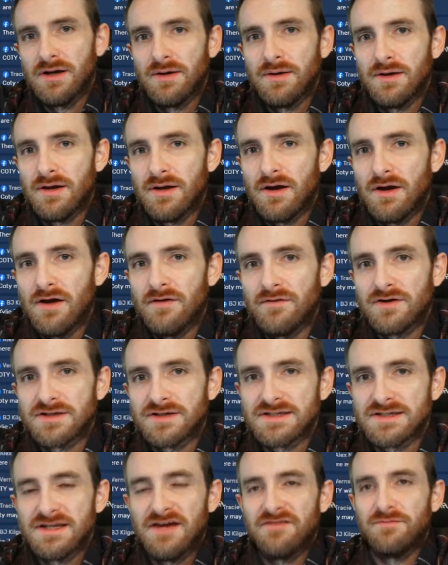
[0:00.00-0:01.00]
all of our
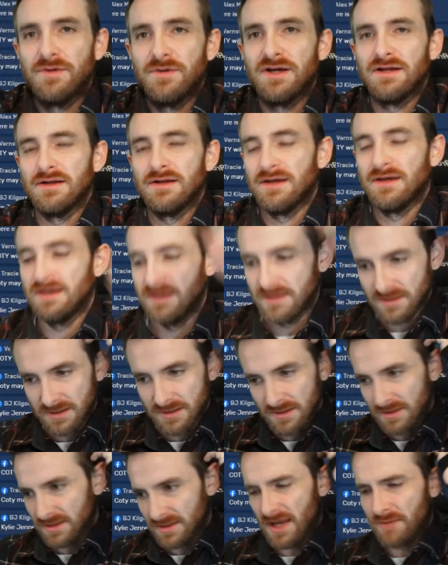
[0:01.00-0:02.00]
stuff, but
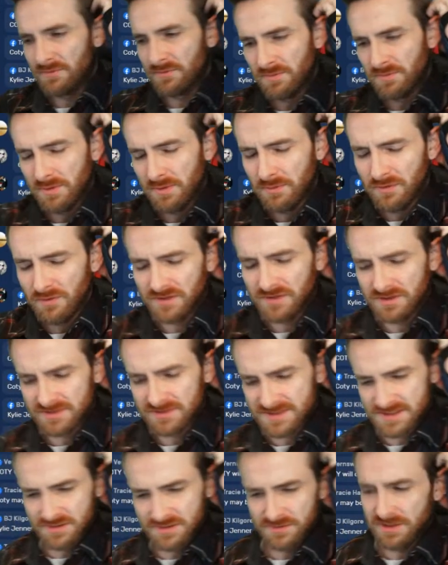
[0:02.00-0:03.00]
yeah, I'm gonna be moving here
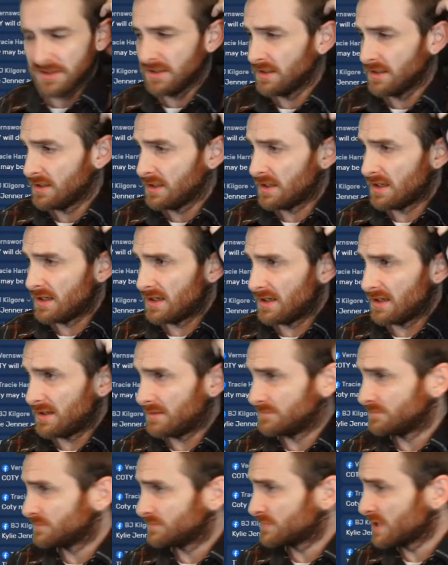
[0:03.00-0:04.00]
soon.
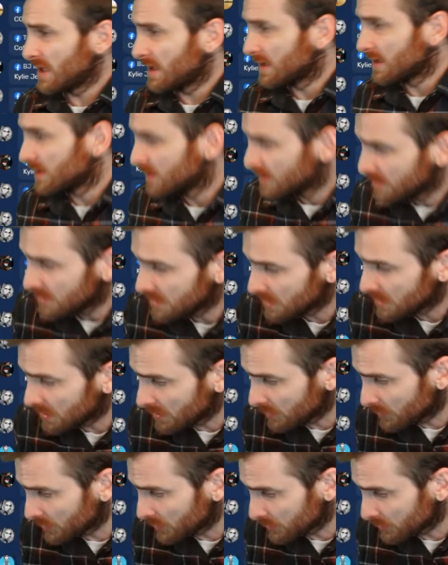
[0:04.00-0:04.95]
Yeah. What do we